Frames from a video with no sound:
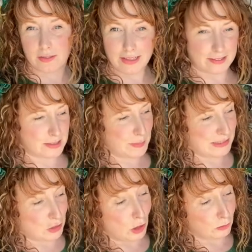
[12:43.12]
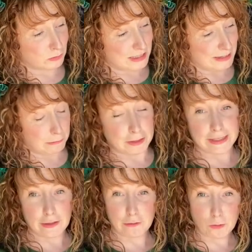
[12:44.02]
I could spend a whole day
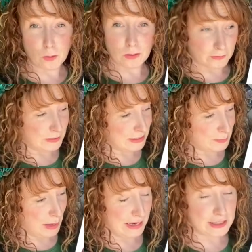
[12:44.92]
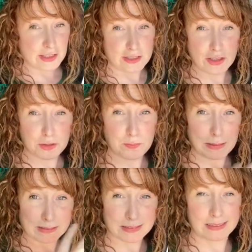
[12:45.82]
working through all of these pages, just
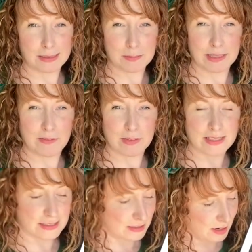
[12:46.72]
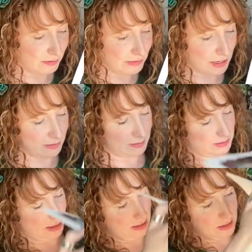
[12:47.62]
building up different scenarios
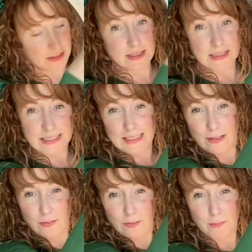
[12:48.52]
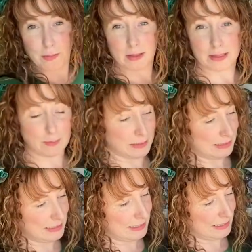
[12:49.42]
to the different
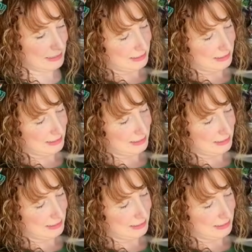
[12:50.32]
possibilities.